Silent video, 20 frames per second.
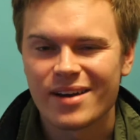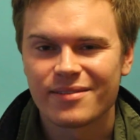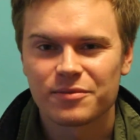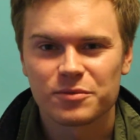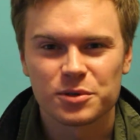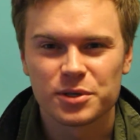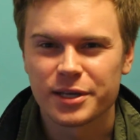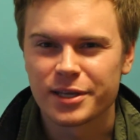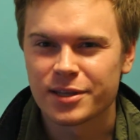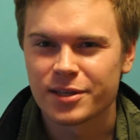
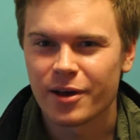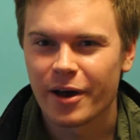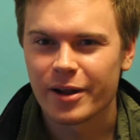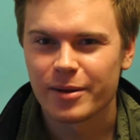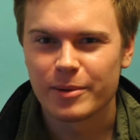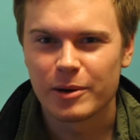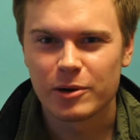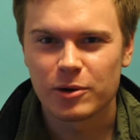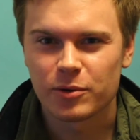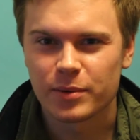haven't really
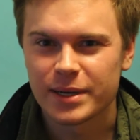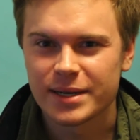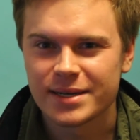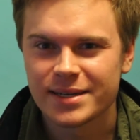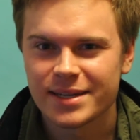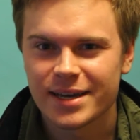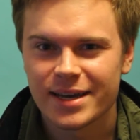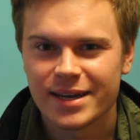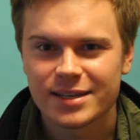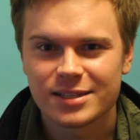thought about
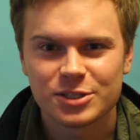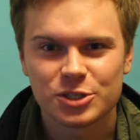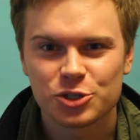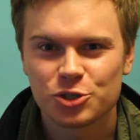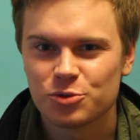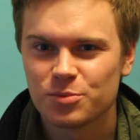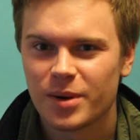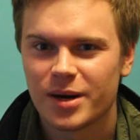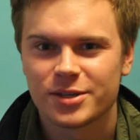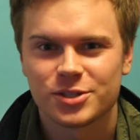Green Day
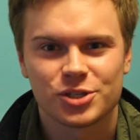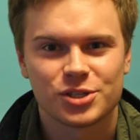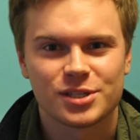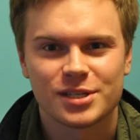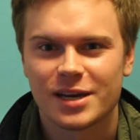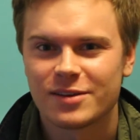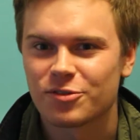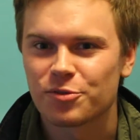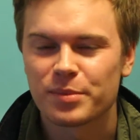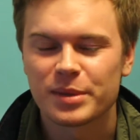too much
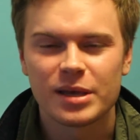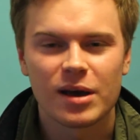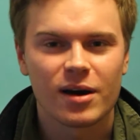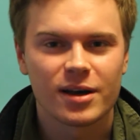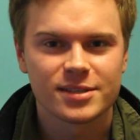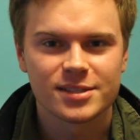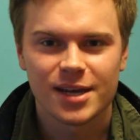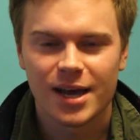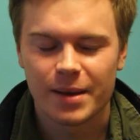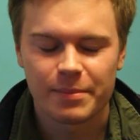aside from the
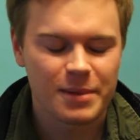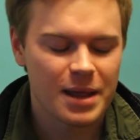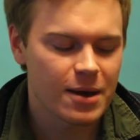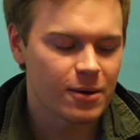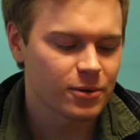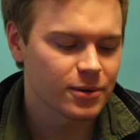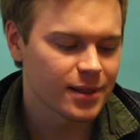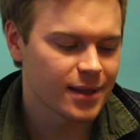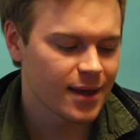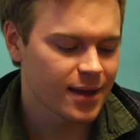odd time
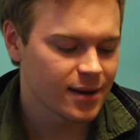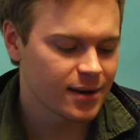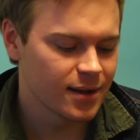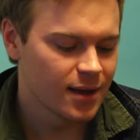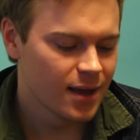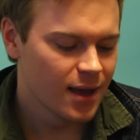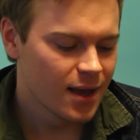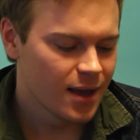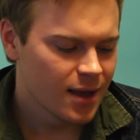now or then.